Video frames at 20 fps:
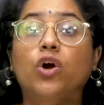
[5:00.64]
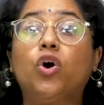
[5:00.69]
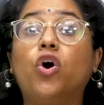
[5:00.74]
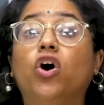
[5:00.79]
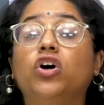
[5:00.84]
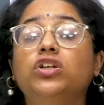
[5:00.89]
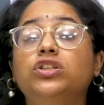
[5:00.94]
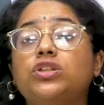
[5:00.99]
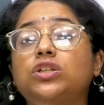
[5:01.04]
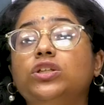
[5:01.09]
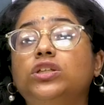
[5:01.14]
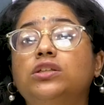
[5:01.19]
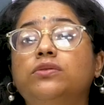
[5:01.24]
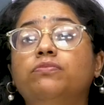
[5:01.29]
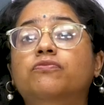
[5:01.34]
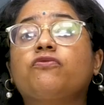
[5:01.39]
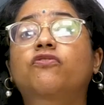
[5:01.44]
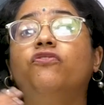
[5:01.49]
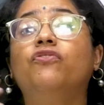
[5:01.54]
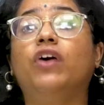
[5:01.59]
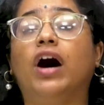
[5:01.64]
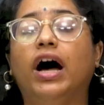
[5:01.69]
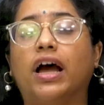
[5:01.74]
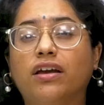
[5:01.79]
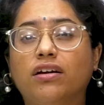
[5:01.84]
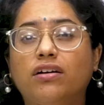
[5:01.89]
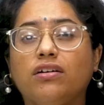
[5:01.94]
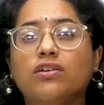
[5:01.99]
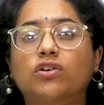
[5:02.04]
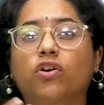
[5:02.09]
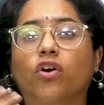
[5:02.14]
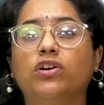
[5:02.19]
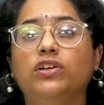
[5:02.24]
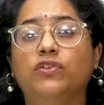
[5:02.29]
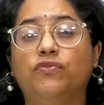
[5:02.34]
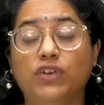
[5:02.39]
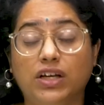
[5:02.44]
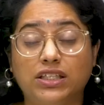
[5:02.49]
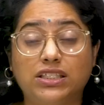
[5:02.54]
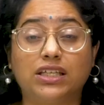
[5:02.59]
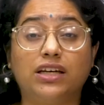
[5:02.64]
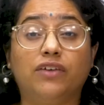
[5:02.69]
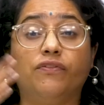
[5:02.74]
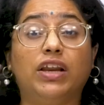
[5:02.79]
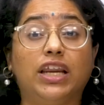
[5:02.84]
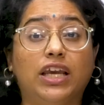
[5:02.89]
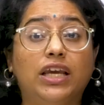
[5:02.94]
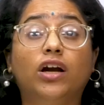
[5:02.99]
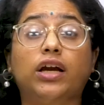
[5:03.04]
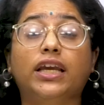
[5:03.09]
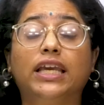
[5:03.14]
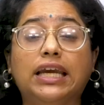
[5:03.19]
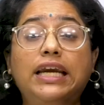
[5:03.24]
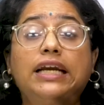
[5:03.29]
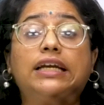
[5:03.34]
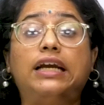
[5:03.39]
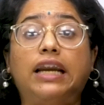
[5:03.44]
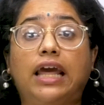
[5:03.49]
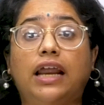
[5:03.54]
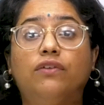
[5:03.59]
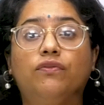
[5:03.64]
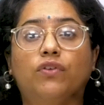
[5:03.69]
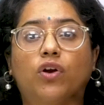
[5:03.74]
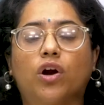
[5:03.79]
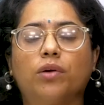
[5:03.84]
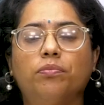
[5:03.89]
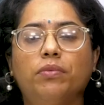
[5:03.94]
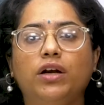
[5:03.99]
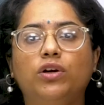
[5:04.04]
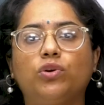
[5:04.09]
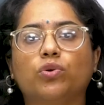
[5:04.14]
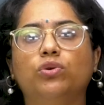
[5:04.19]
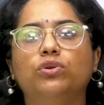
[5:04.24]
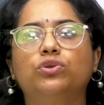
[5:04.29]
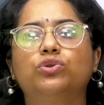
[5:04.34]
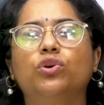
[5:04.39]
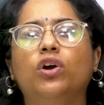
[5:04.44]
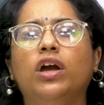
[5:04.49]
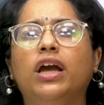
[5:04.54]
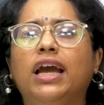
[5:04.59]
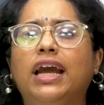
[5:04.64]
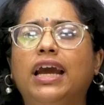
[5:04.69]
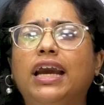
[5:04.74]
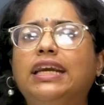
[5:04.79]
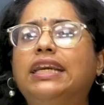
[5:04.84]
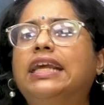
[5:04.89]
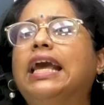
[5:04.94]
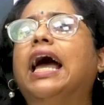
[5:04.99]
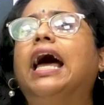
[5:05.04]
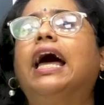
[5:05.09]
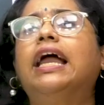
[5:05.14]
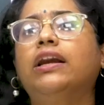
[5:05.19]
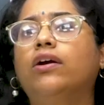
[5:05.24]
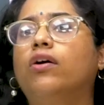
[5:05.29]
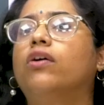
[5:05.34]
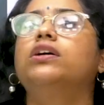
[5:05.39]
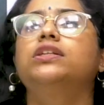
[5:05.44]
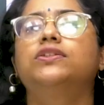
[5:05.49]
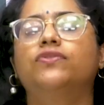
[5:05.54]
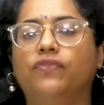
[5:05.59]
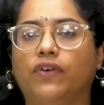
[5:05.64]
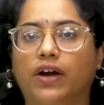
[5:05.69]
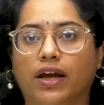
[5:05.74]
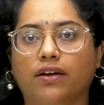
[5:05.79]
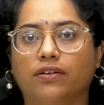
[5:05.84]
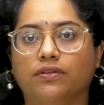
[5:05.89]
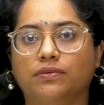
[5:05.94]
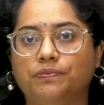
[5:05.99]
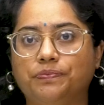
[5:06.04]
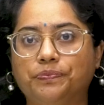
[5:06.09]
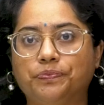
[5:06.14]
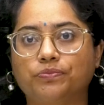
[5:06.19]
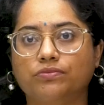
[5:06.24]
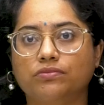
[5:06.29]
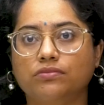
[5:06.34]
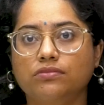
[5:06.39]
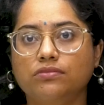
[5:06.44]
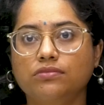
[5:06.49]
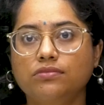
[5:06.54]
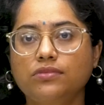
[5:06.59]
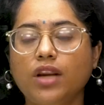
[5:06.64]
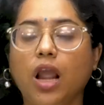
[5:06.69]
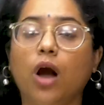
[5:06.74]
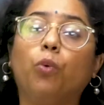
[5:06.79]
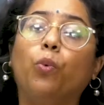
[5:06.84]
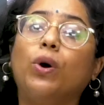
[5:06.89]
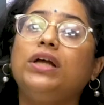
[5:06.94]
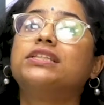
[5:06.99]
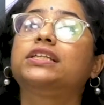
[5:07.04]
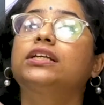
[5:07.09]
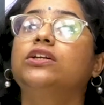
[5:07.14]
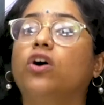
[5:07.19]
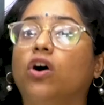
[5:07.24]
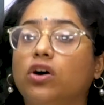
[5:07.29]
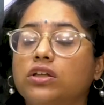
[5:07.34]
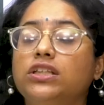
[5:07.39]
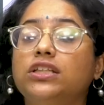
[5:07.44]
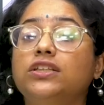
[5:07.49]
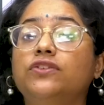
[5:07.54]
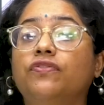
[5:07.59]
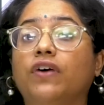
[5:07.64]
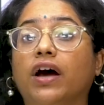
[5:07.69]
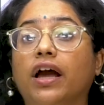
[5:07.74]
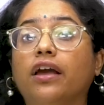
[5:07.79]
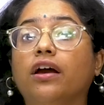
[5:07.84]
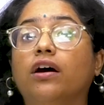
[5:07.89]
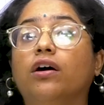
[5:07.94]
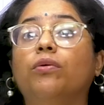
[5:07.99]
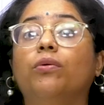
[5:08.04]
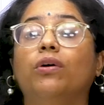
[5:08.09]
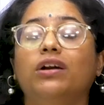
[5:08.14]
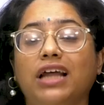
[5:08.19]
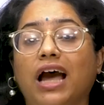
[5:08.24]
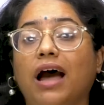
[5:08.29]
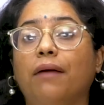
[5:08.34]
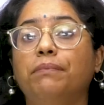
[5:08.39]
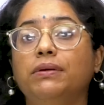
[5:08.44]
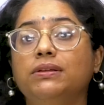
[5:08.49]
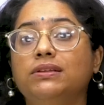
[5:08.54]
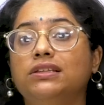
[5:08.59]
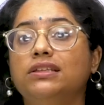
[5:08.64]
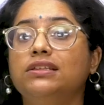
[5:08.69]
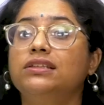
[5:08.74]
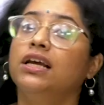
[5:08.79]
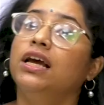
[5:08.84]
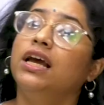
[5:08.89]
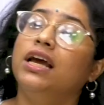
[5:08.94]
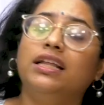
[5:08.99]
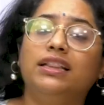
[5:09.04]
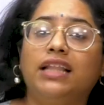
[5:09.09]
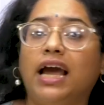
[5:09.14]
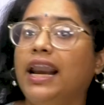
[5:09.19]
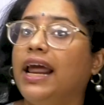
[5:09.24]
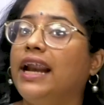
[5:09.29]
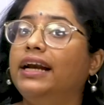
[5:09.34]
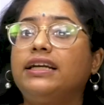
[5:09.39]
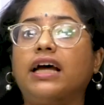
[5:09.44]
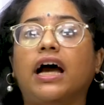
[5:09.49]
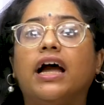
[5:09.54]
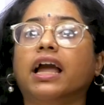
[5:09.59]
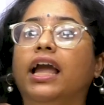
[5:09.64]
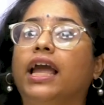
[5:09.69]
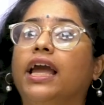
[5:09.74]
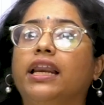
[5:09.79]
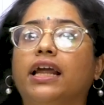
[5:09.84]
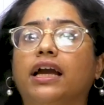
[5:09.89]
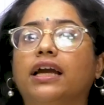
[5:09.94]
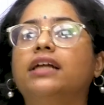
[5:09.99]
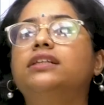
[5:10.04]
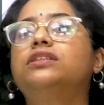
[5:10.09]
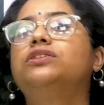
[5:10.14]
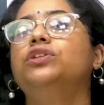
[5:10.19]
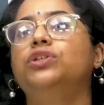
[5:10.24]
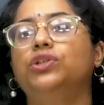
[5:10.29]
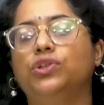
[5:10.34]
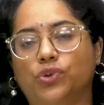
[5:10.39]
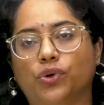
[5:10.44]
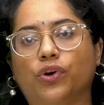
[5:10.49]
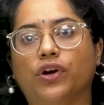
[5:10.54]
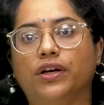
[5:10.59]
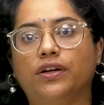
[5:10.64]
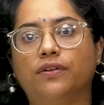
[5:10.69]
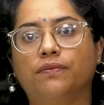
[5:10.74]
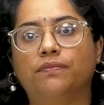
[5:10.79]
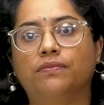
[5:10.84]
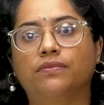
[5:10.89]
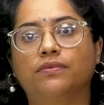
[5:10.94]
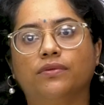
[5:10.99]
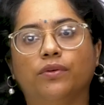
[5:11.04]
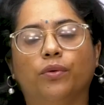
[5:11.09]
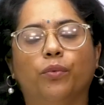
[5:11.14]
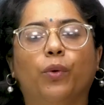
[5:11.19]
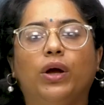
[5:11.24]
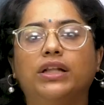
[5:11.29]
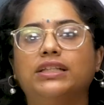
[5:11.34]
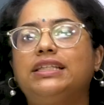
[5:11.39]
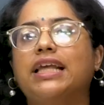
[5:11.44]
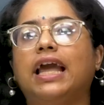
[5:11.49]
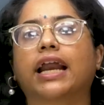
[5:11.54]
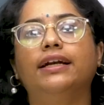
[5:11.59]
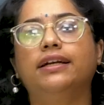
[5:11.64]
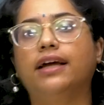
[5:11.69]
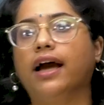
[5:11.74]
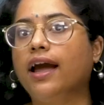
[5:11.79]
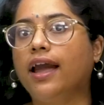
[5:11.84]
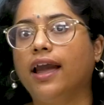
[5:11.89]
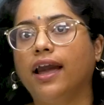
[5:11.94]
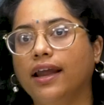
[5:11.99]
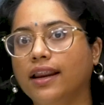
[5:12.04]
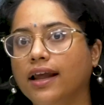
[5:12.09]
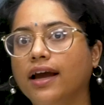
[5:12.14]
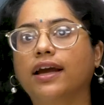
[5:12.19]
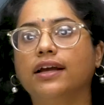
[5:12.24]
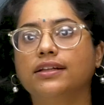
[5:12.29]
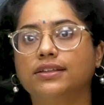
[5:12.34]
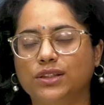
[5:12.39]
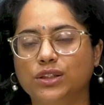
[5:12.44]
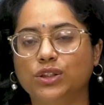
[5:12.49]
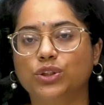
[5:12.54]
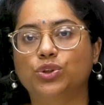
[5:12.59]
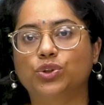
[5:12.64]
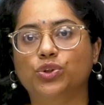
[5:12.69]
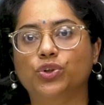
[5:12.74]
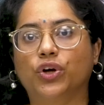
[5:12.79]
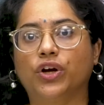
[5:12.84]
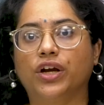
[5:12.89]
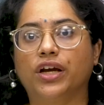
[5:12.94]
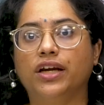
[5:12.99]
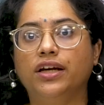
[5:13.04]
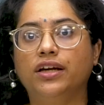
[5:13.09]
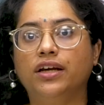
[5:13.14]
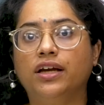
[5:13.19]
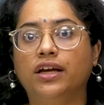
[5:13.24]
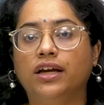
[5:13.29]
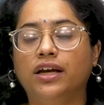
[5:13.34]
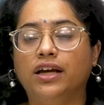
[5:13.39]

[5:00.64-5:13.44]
causes fire, if it's in a very heated environment also, it can cause fire. Once it causes fire, what happens is that entire area gets destroyed. Once the entire area gets destroyed,